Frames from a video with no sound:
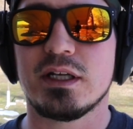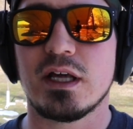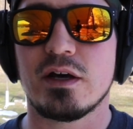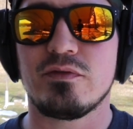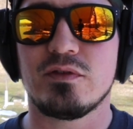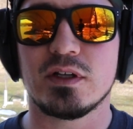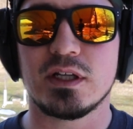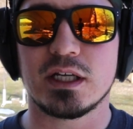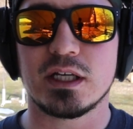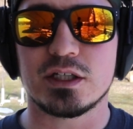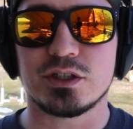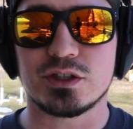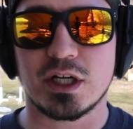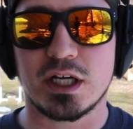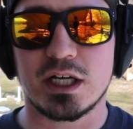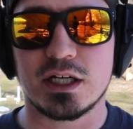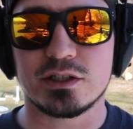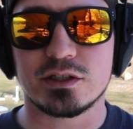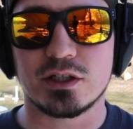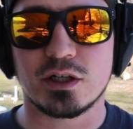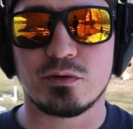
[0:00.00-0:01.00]
definitely get your
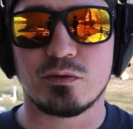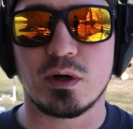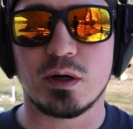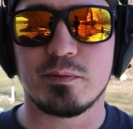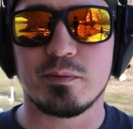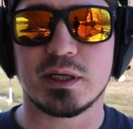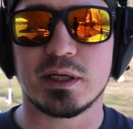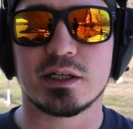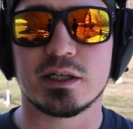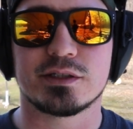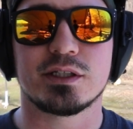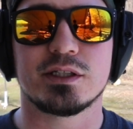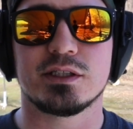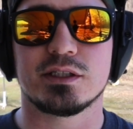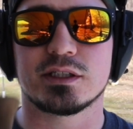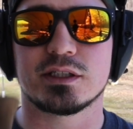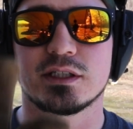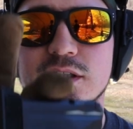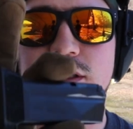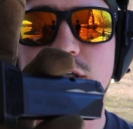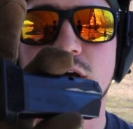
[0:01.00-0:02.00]
hands on one because it
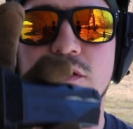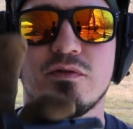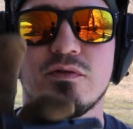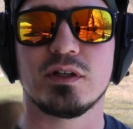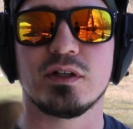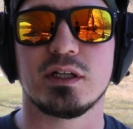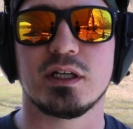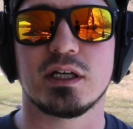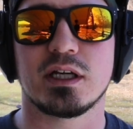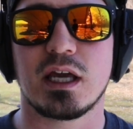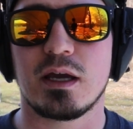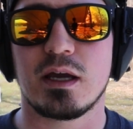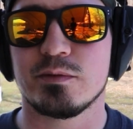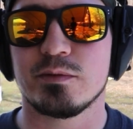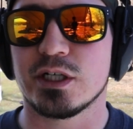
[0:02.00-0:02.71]
is definitely a game